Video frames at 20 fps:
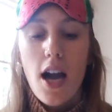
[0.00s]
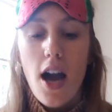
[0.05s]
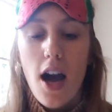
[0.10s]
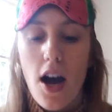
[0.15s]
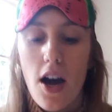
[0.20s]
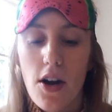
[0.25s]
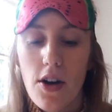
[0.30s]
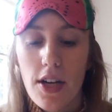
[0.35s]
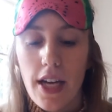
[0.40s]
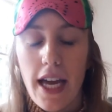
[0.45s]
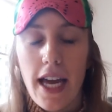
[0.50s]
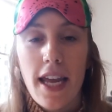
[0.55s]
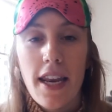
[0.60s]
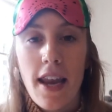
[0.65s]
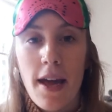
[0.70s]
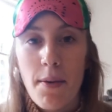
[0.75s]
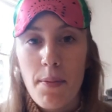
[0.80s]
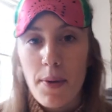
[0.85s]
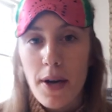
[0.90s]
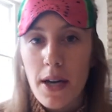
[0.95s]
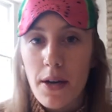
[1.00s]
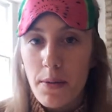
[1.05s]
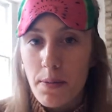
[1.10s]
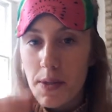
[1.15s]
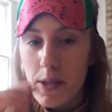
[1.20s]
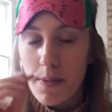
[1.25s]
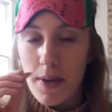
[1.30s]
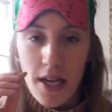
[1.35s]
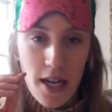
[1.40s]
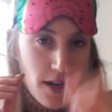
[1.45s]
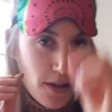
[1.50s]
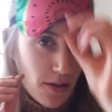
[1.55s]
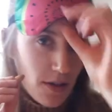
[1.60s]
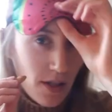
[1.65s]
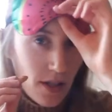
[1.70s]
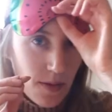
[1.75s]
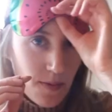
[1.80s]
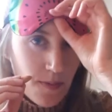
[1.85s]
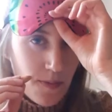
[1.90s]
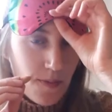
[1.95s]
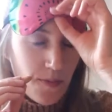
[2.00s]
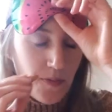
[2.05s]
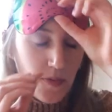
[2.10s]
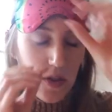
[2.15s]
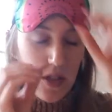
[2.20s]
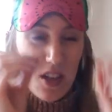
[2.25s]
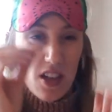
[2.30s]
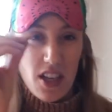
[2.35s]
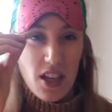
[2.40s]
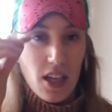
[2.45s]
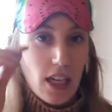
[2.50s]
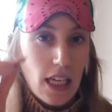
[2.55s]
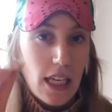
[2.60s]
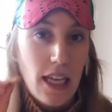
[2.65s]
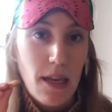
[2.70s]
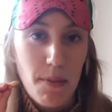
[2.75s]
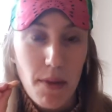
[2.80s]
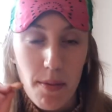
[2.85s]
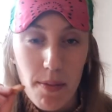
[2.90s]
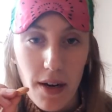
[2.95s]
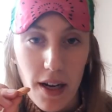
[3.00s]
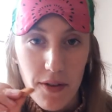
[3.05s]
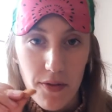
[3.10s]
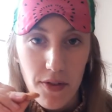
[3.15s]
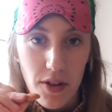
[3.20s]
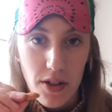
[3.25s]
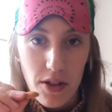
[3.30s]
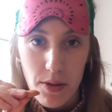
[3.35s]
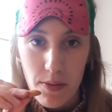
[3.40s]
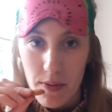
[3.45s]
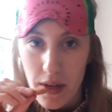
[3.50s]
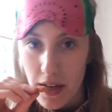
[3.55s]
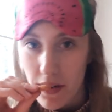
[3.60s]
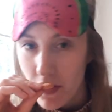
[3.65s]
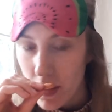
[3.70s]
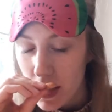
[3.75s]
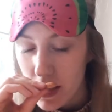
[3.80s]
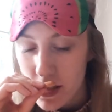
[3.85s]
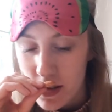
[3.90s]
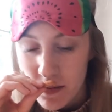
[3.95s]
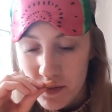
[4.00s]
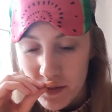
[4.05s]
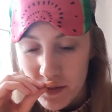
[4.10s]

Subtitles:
Okay, and now bring it up to my nose. So I'm going to keep my blindfold up now for this.